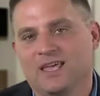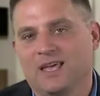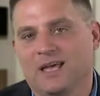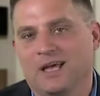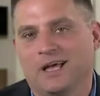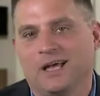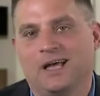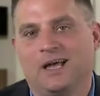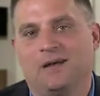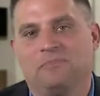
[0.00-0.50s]

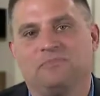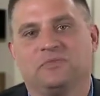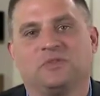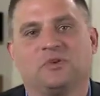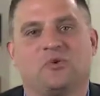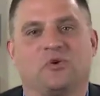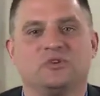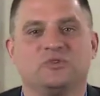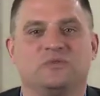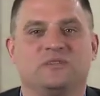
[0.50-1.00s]
Of
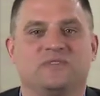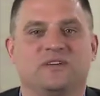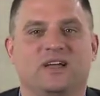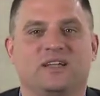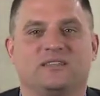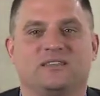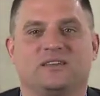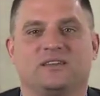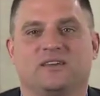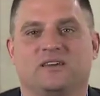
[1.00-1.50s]
course, we've
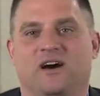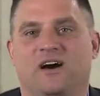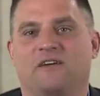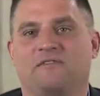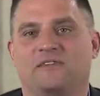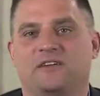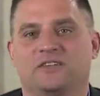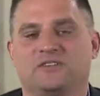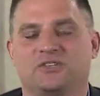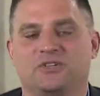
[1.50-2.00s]
got
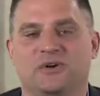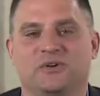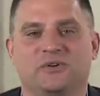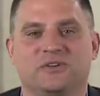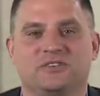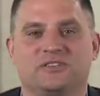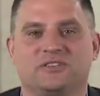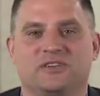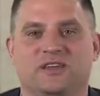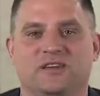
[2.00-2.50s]
coffee and
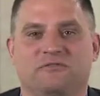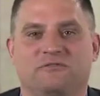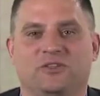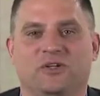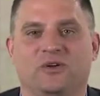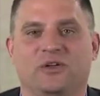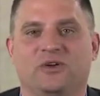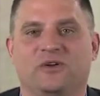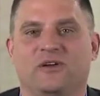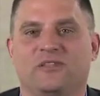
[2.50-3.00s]
sodas
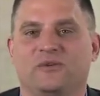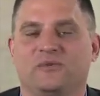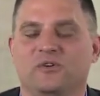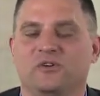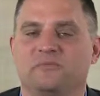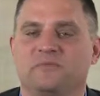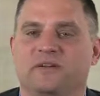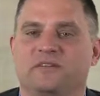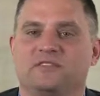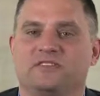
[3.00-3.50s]
floating around the
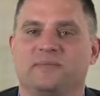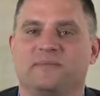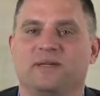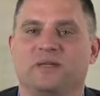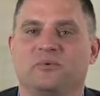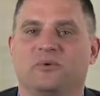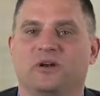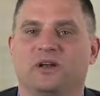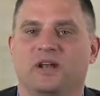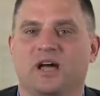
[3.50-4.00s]
room, and if somebody
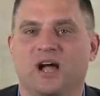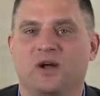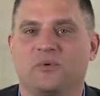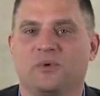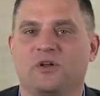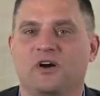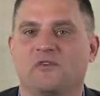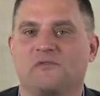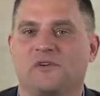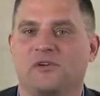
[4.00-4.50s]
were to knock
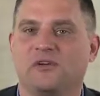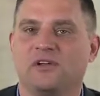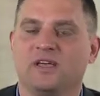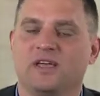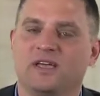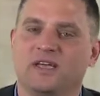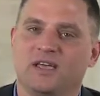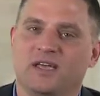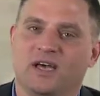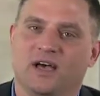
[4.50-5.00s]
one over,
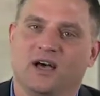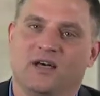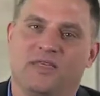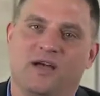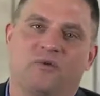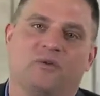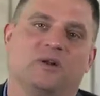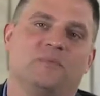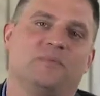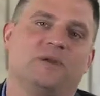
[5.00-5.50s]

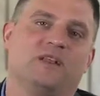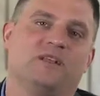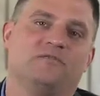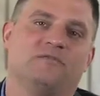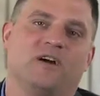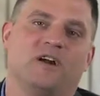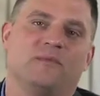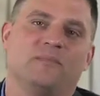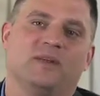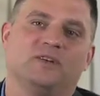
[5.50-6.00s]
that would be an
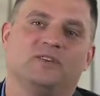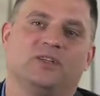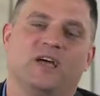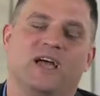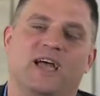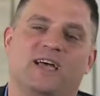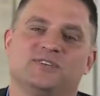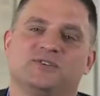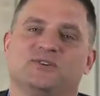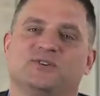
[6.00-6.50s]
environmental
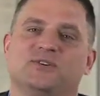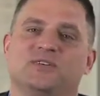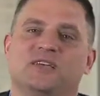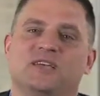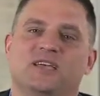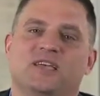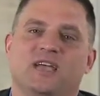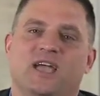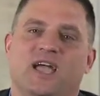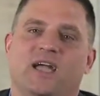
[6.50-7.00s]
hazard,
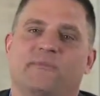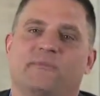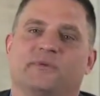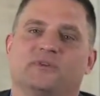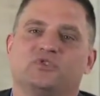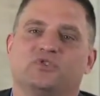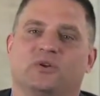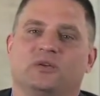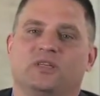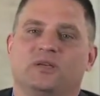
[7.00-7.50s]
and
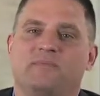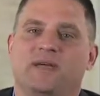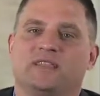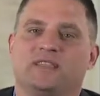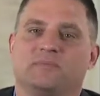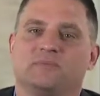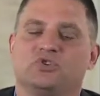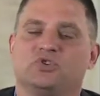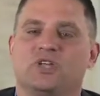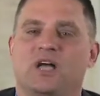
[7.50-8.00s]
we'll generally make
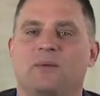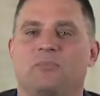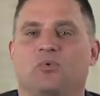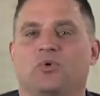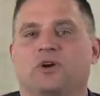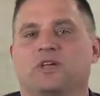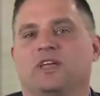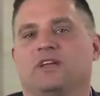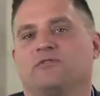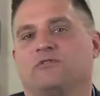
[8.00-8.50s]
them stop
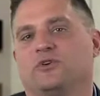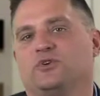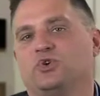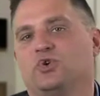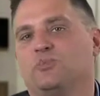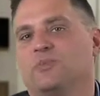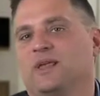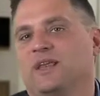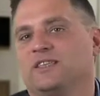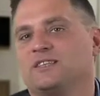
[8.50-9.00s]
working for
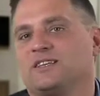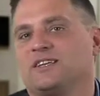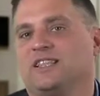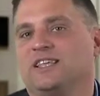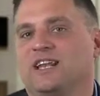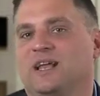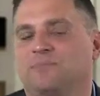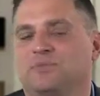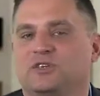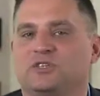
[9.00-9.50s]
2 minutes,
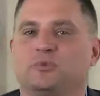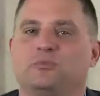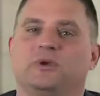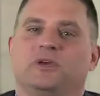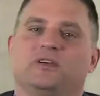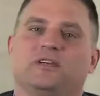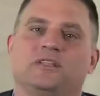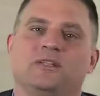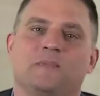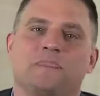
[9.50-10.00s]
clean up the
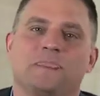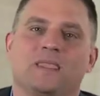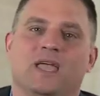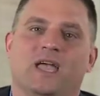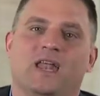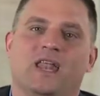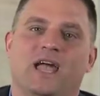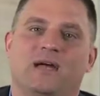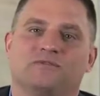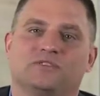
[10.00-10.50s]
spill,
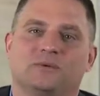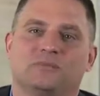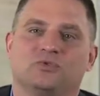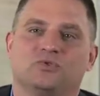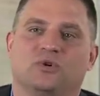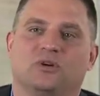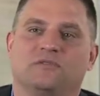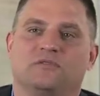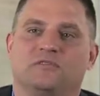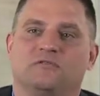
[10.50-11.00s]
and have some
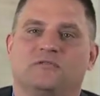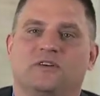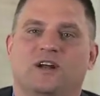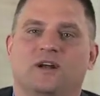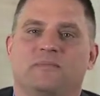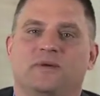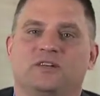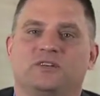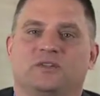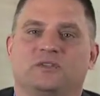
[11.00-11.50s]
sort of
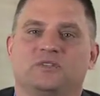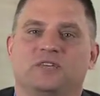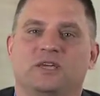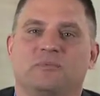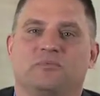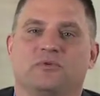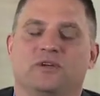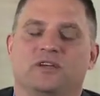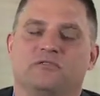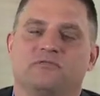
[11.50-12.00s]
environmental
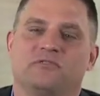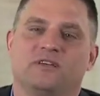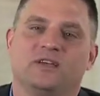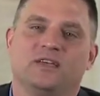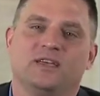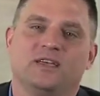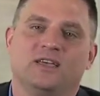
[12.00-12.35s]
debrief,